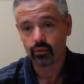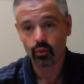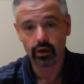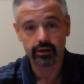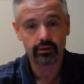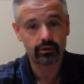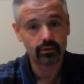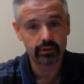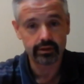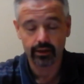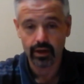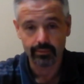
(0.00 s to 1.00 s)

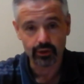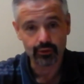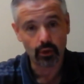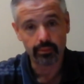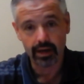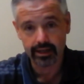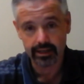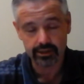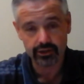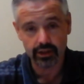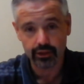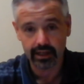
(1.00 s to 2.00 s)
How much more money
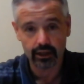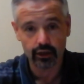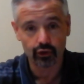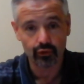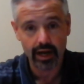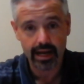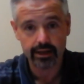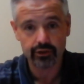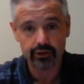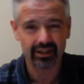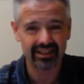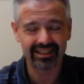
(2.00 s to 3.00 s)
is the thing going to
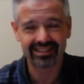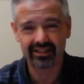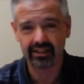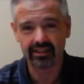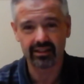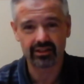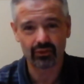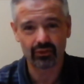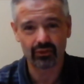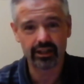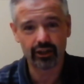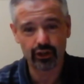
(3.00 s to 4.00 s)
raise? Right? Is it
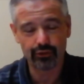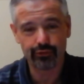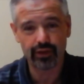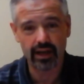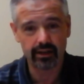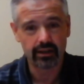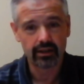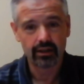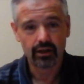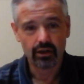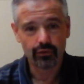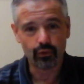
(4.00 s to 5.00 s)
really a good fit
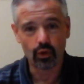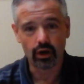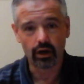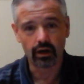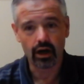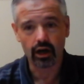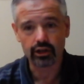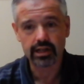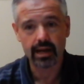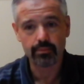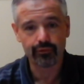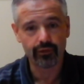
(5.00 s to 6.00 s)
for our
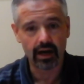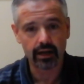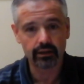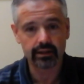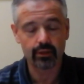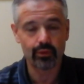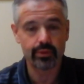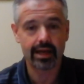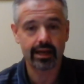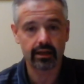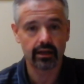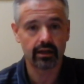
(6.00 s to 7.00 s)
type of fund? Can we
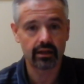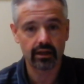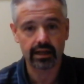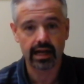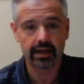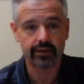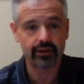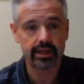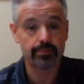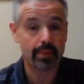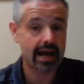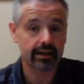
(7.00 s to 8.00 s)
make a kind of an
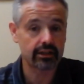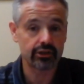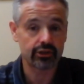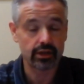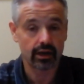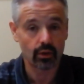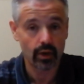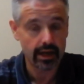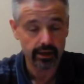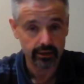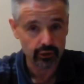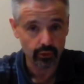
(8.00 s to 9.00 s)
impact and see our
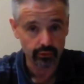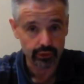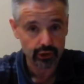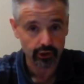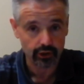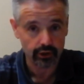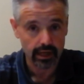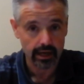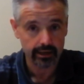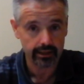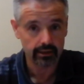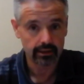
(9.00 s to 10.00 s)
way to a return on
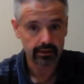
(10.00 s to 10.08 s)
it?